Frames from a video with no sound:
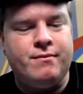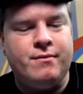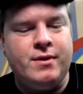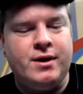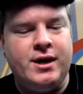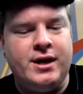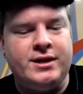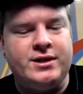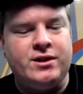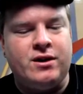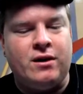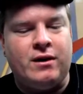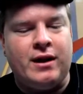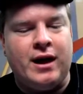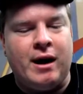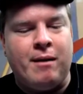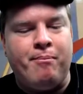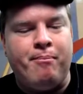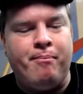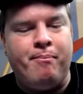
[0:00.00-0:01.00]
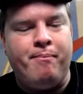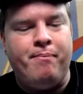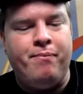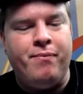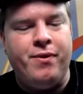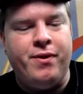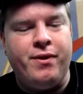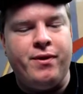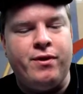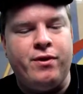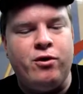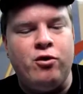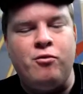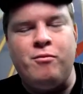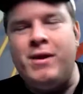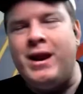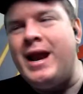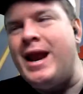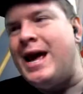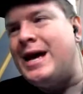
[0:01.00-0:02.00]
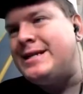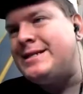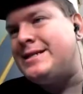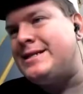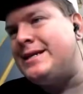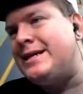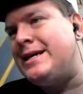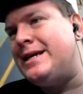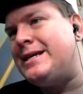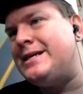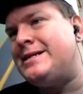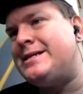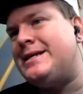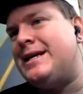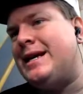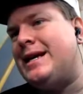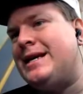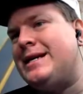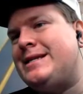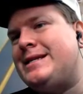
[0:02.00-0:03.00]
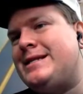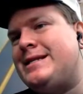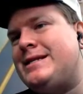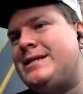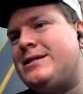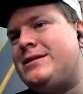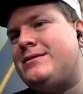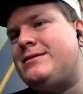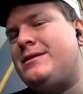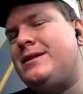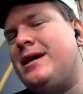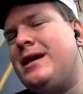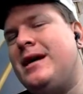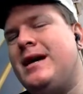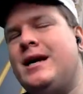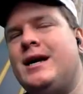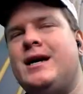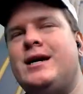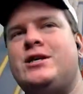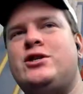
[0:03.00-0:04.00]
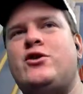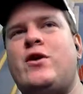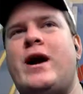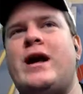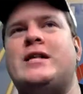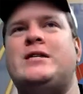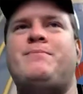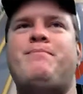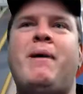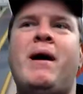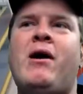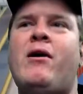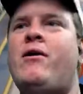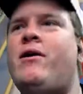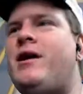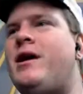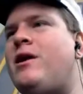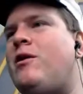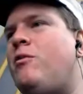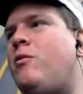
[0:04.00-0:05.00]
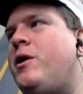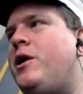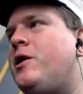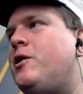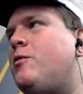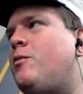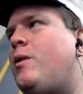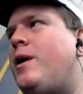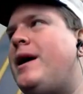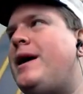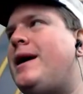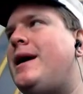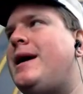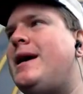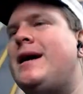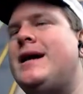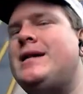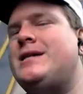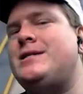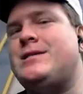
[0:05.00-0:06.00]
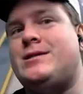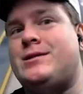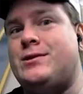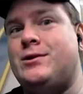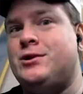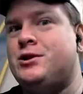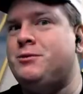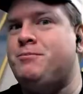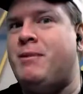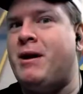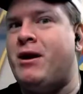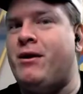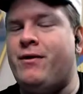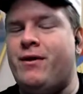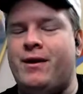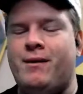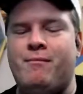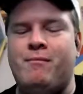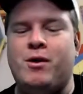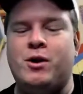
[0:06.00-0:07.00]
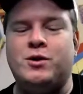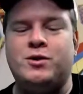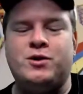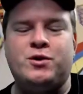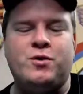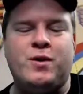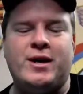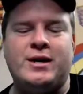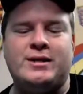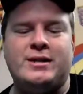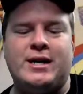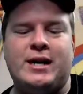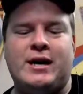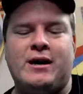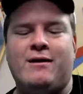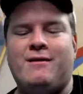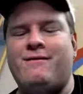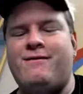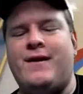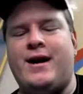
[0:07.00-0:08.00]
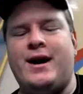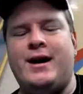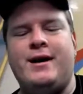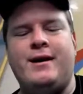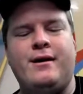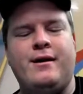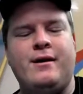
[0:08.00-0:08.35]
it's all like luminescent and it's transparent in a weird way, and it just looks better than most threads I can find